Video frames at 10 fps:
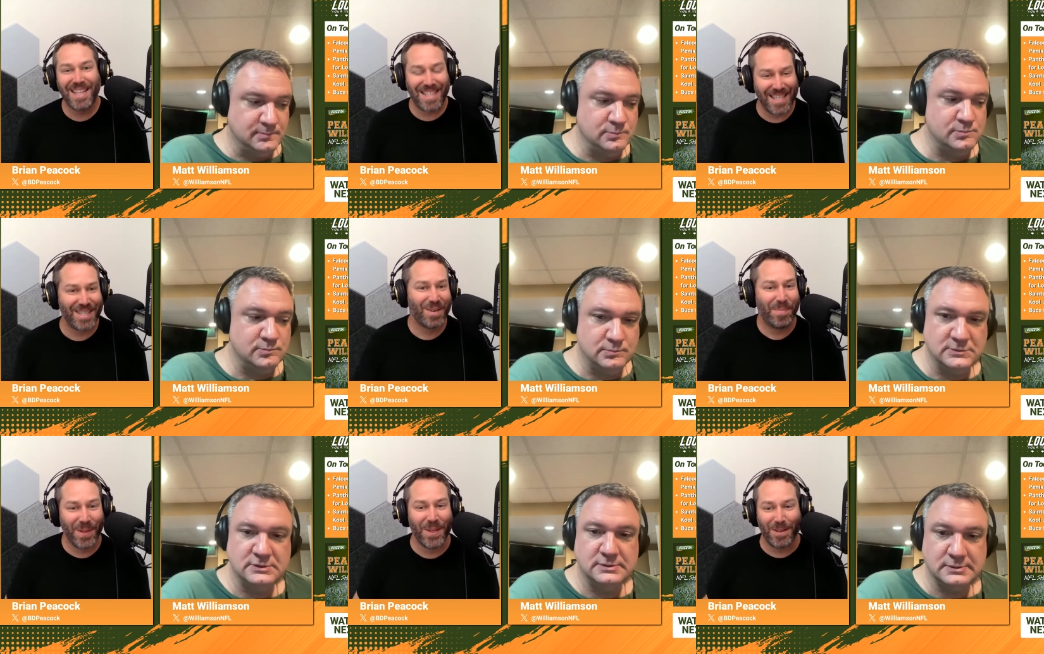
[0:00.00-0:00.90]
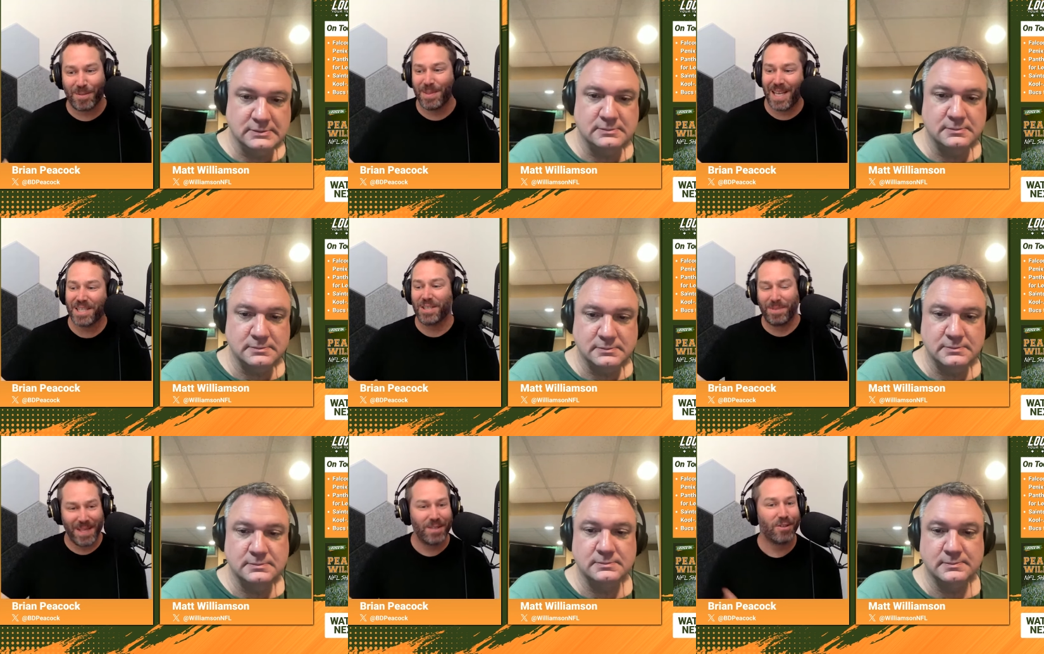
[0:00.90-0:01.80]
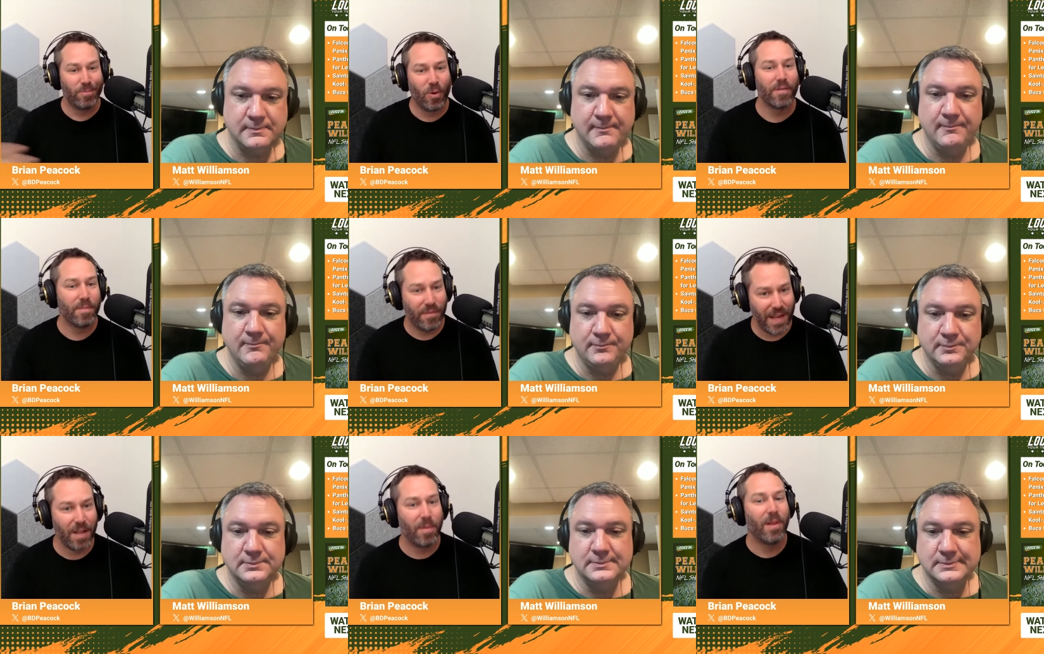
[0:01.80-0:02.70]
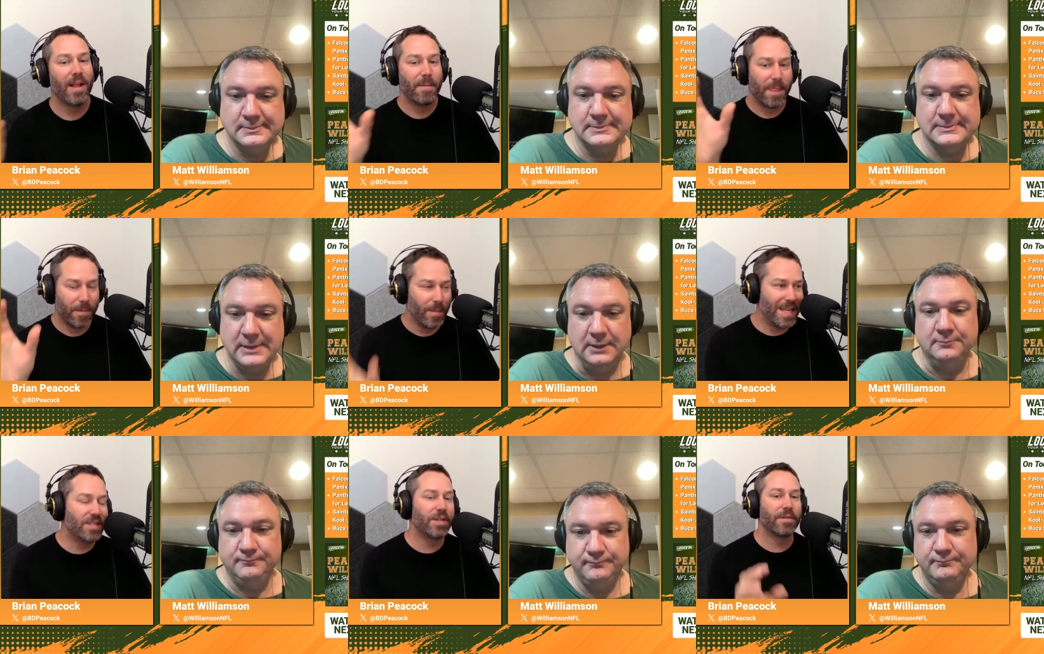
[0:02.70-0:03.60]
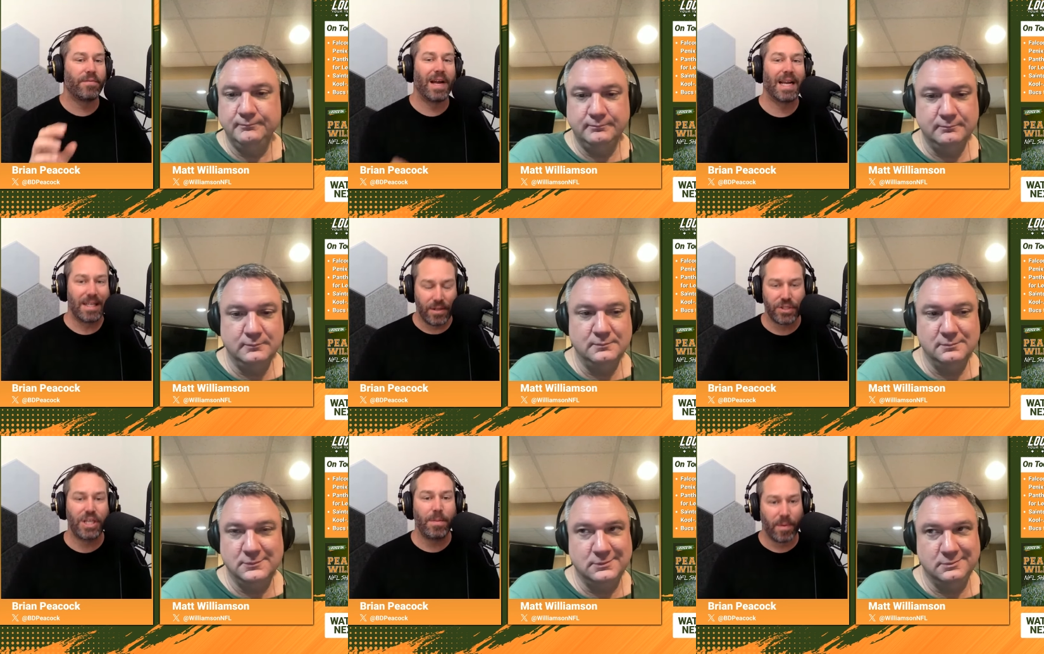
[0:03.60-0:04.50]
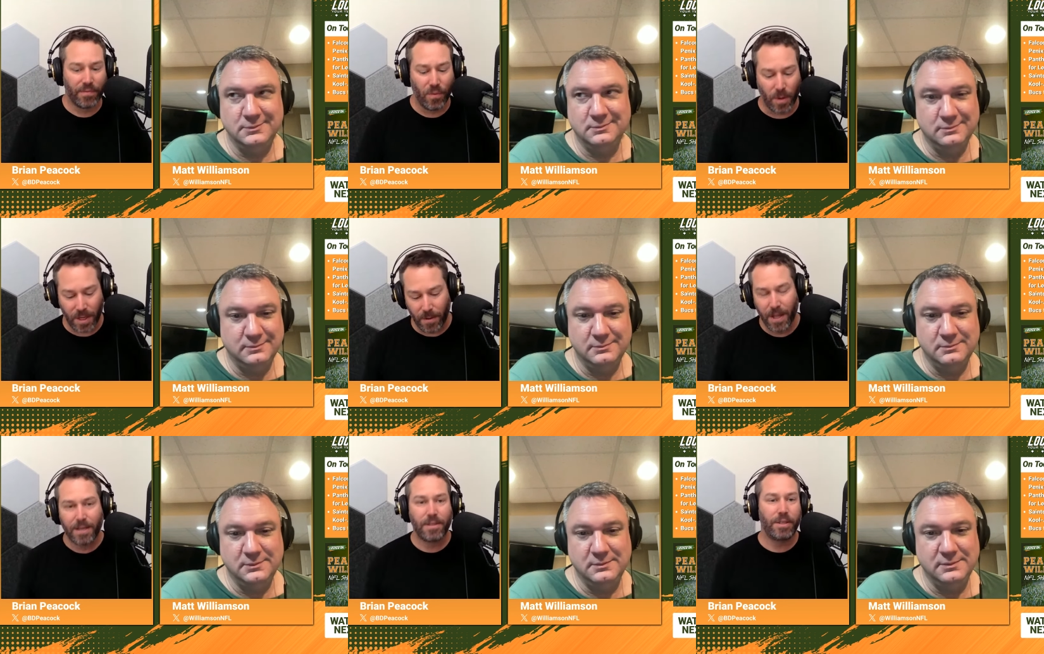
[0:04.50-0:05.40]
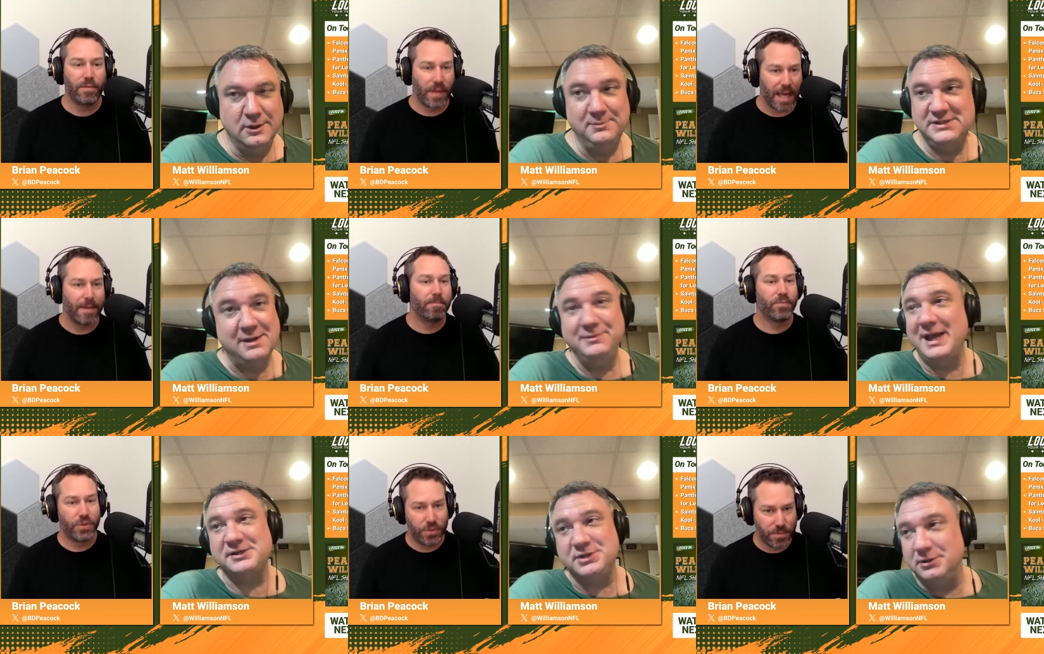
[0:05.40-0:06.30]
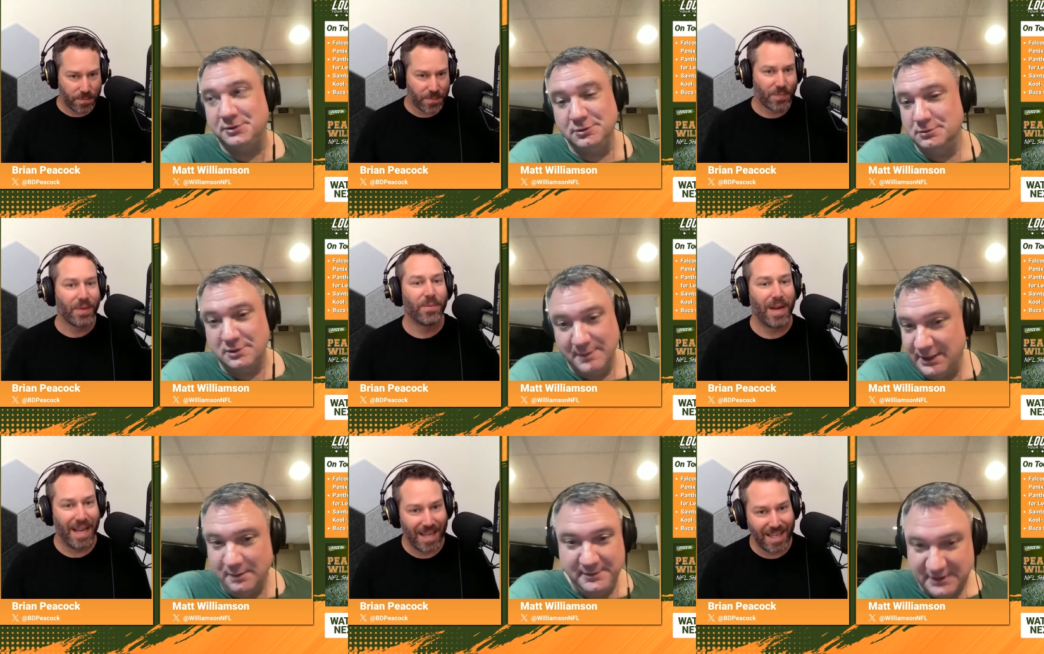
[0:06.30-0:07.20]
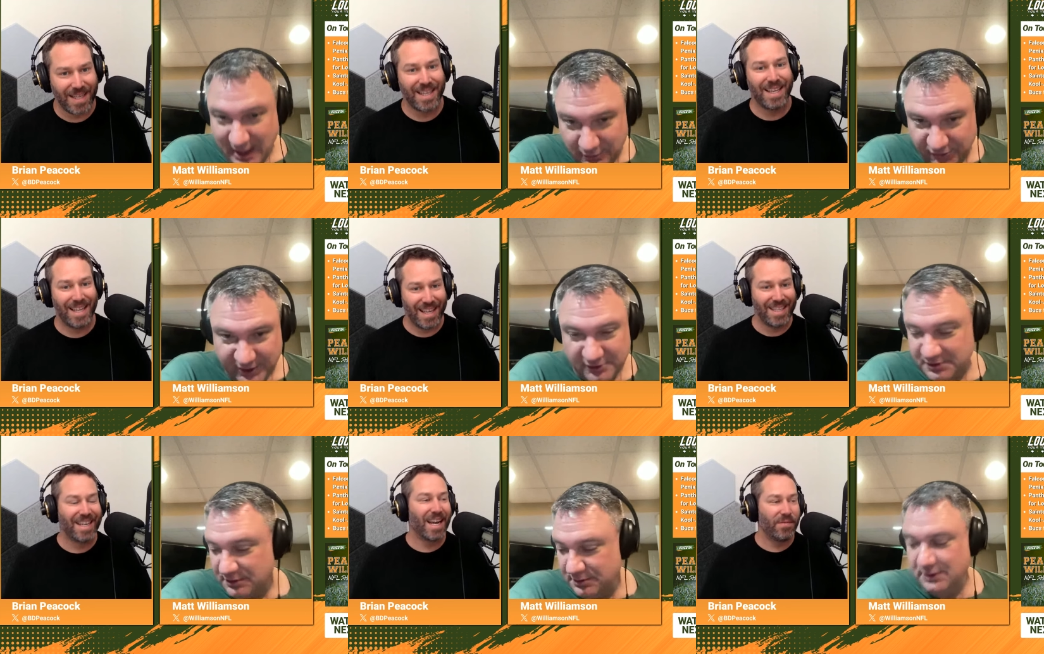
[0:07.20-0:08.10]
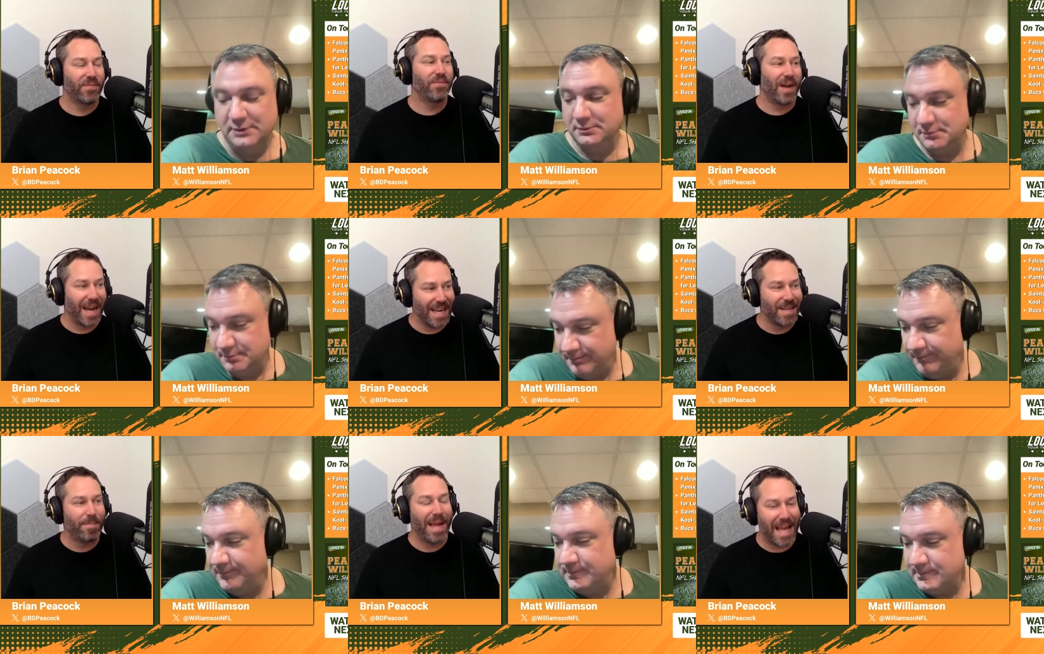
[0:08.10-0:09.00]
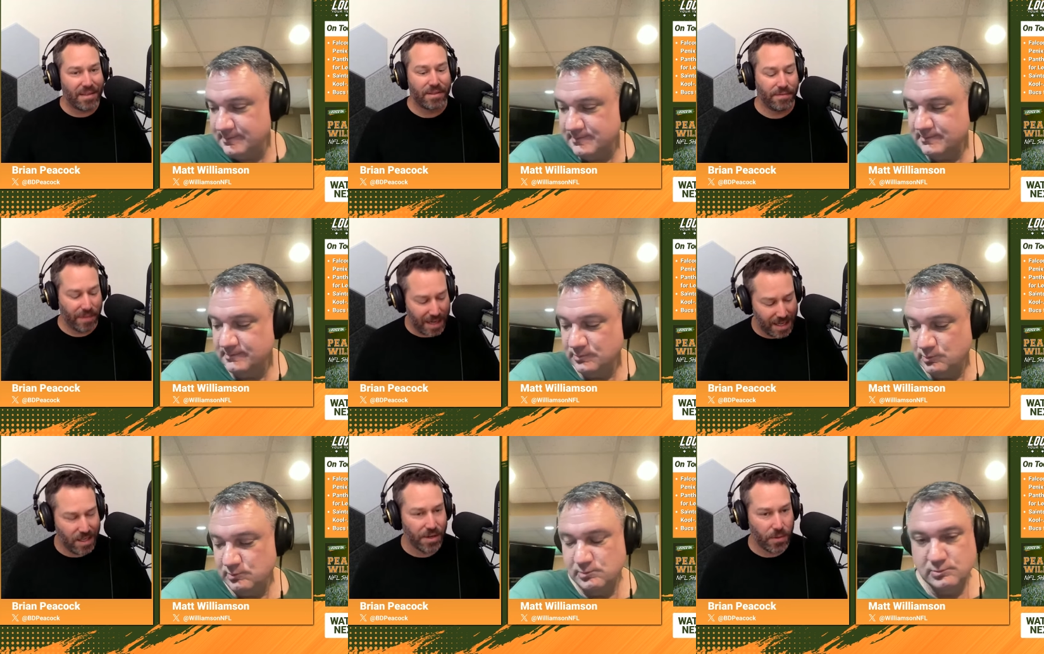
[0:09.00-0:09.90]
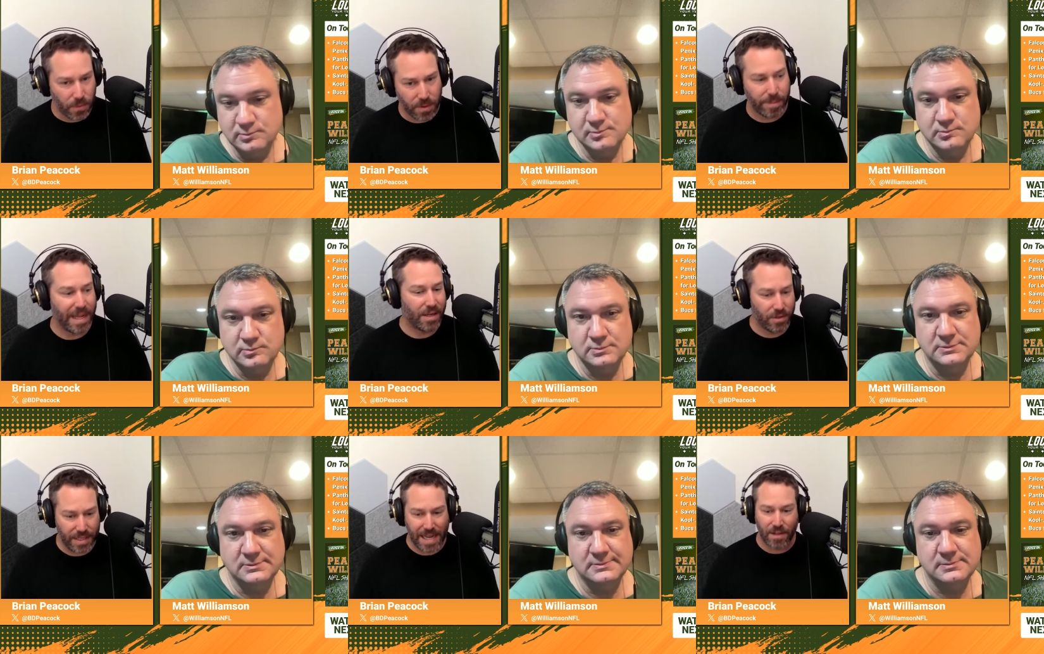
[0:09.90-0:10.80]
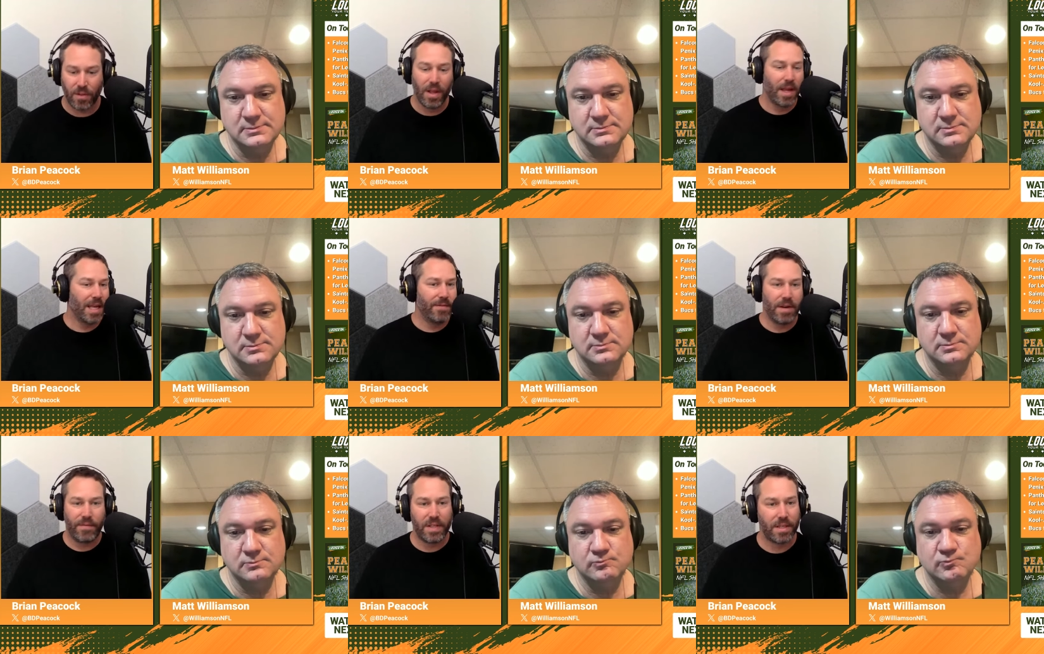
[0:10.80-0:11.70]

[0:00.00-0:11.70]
Speaker 1: it's easier to build those positions because there's more of them available. They're yeah. easier to find. They're cheaper for you. So you've There'll got some
Speaker 2: next year too. There right. might not be tackles next you year. Gotta you
Speaker 1: gotta find a path to finding your quarterback, your tackle, even if it's